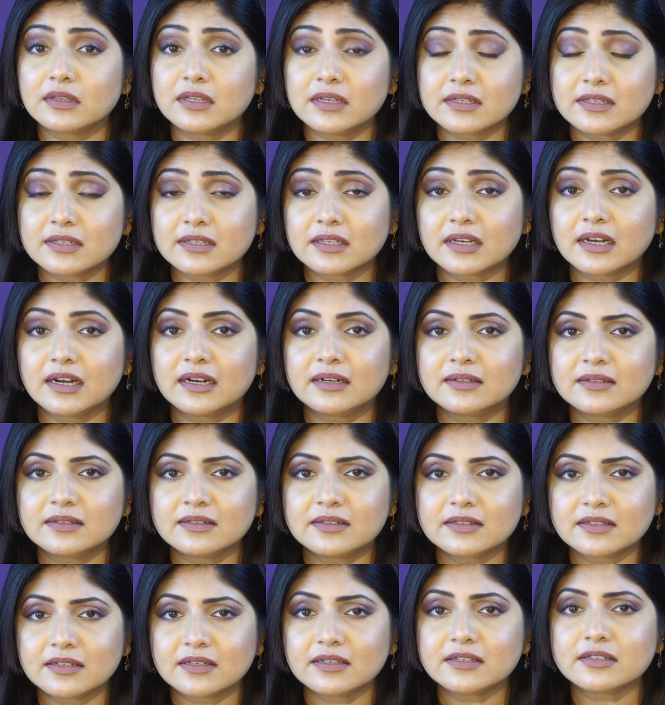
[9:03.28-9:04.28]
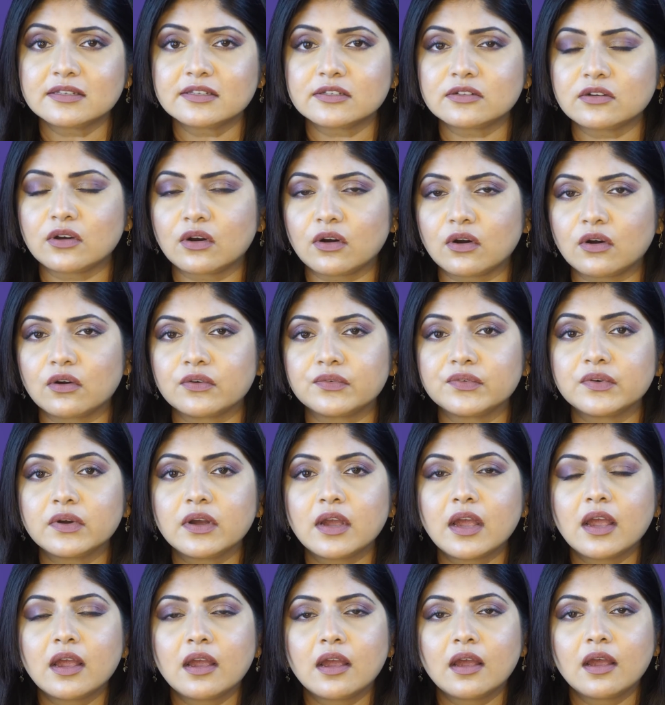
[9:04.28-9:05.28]
this consists of
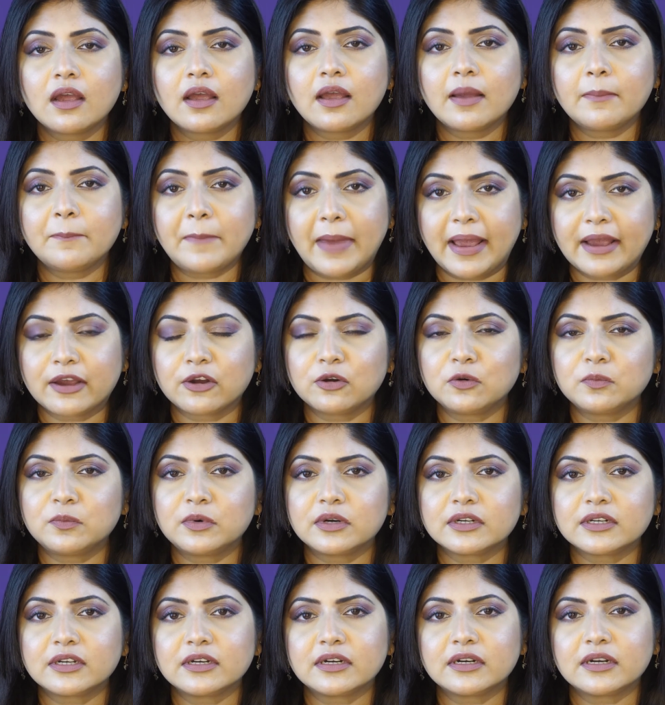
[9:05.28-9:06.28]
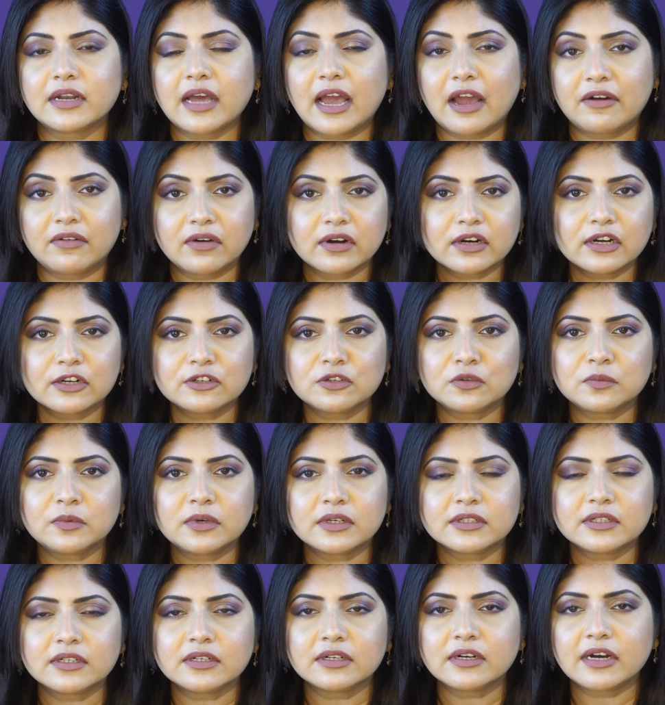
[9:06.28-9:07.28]
mango butter, avocado
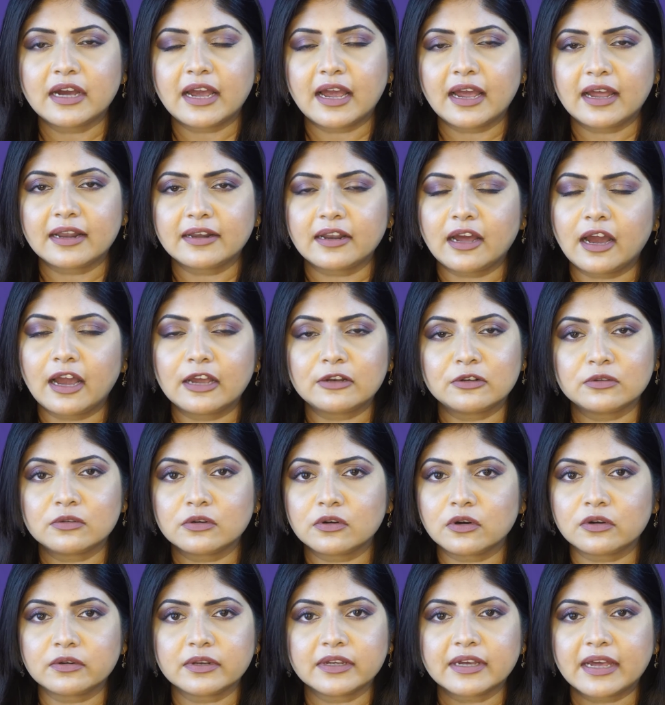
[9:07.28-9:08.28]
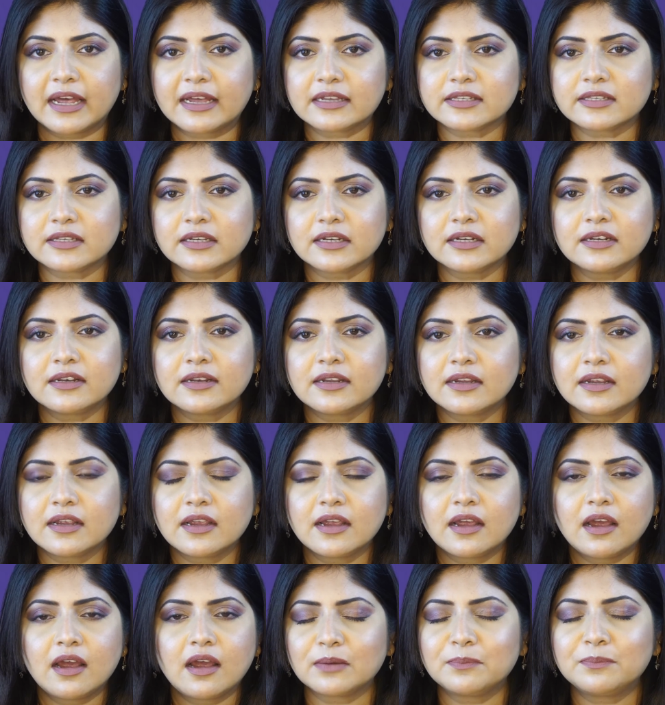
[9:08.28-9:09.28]
butter and hyaluronic acid.
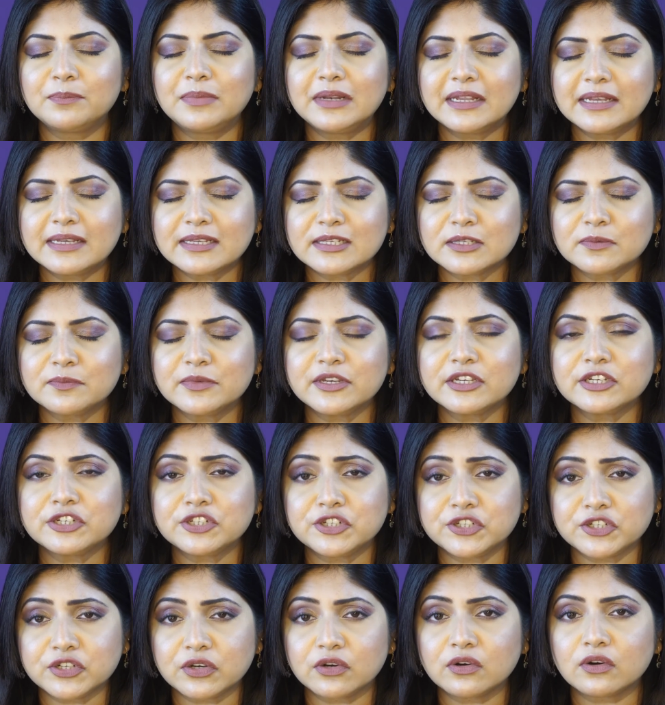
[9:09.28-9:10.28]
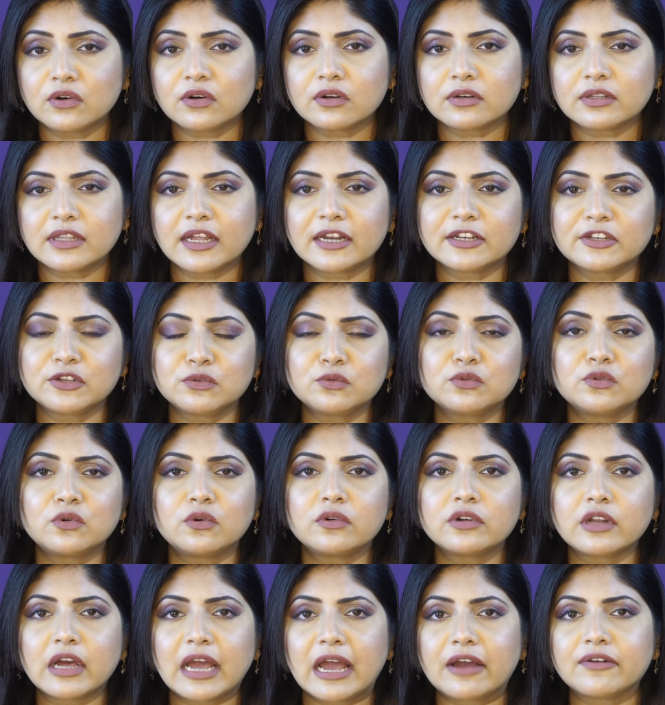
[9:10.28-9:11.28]
Please be sure that you
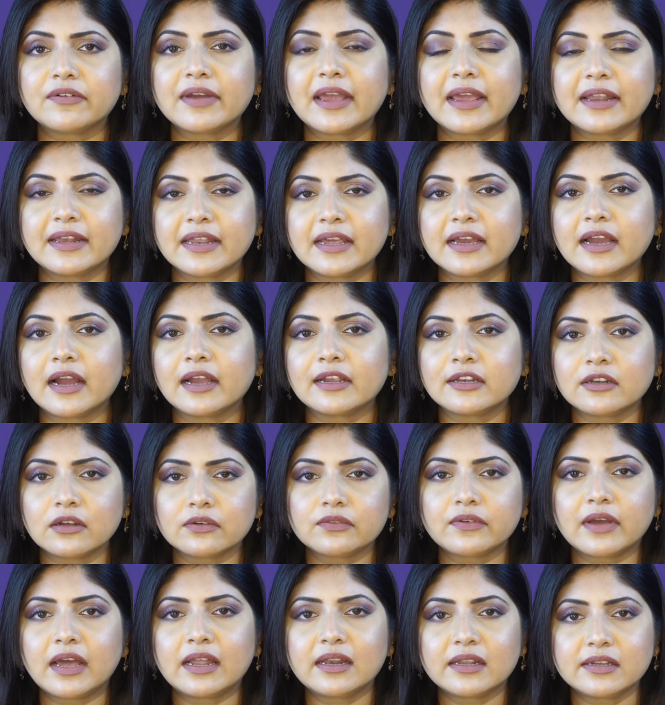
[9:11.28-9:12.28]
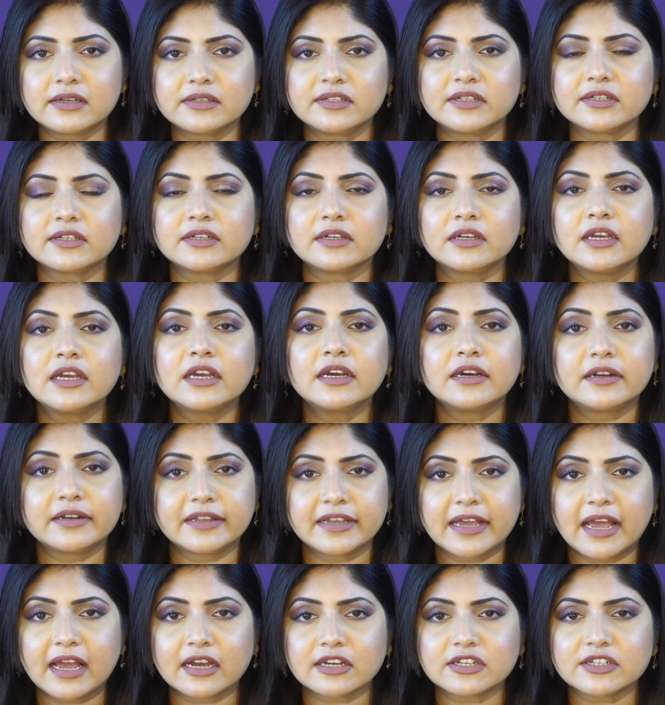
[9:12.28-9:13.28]
don't have any kind of allergic
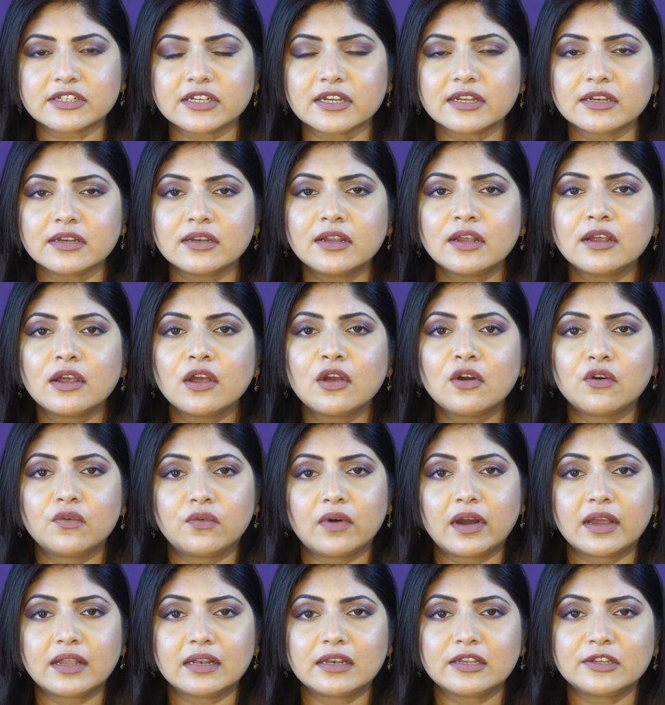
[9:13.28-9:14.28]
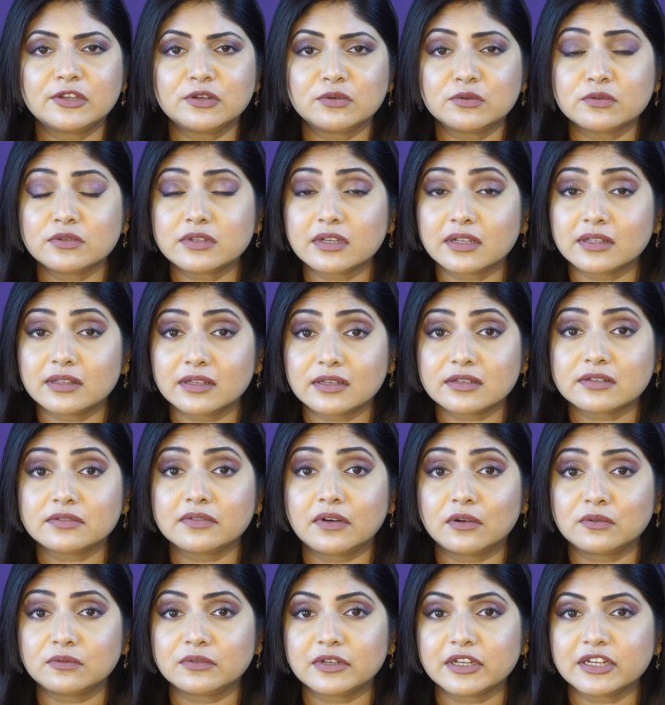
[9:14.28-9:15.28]
reaction while using this
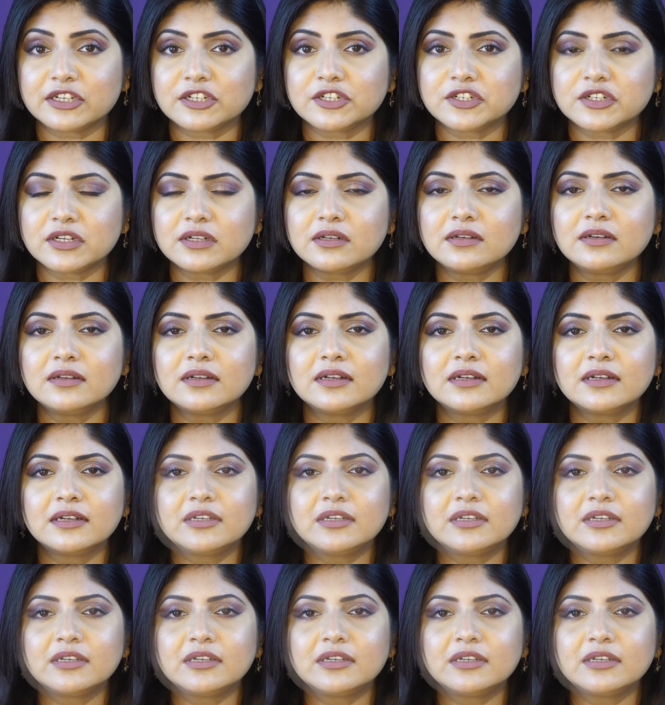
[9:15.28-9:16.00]
foundation.